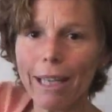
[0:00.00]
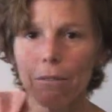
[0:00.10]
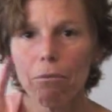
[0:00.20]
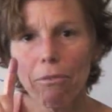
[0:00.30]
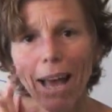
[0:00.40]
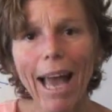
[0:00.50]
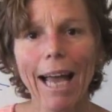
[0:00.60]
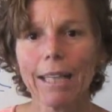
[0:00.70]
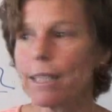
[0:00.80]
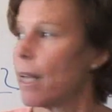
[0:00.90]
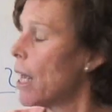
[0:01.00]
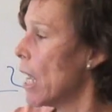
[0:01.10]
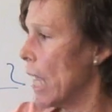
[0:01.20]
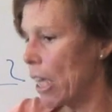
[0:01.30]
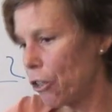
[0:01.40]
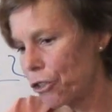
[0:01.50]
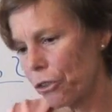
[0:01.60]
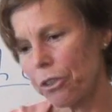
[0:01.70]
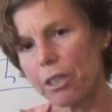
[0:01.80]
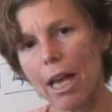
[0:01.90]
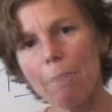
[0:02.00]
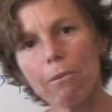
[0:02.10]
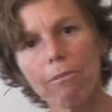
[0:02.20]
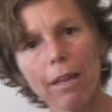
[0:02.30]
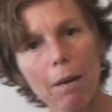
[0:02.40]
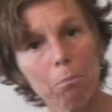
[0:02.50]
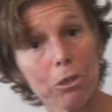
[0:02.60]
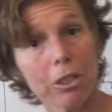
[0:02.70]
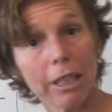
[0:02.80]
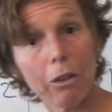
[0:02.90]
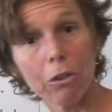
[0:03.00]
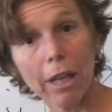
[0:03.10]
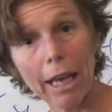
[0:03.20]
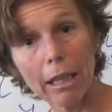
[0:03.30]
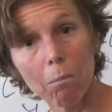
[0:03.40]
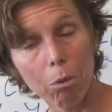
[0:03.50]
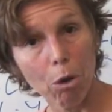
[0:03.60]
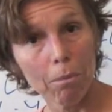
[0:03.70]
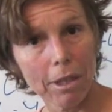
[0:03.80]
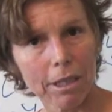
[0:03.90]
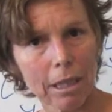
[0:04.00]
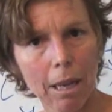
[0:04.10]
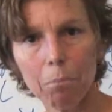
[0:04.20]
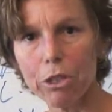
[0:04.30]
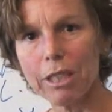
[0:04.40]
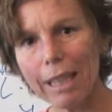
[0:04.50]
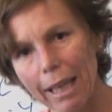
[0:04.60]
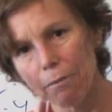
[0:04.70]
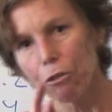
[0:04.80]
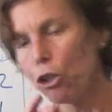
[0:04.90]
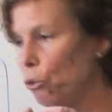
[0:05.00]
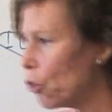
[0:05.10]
In fact, a certain type of leprosy, okay, lepromatous leprosy, if you